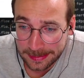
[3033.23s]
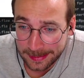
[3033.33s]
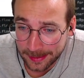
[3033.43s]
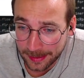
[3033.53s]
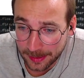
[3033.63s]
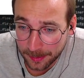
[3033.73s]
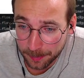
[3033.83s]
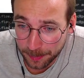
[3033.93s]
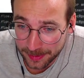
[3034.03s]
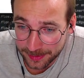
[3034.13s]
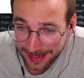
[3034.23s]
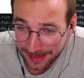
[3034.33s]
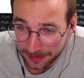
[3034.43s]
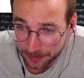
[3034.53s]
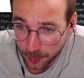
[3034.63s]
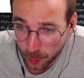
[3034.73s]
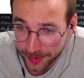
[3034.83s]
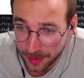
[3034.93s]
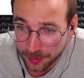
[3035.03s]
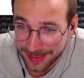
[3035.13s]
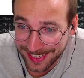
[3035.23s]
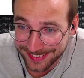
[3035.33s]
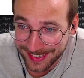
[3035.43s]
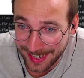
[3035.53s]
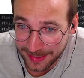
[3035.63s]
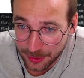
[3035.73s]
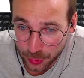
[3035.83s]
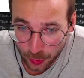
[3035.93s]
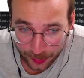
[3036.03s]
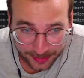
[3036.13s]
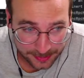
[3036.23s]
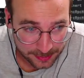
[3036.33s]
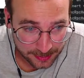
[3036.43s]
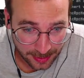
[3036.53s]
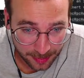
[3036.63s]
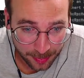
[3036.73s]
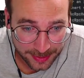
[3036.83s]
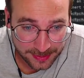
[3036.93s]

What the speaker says: But again, we don't get any choice, and that's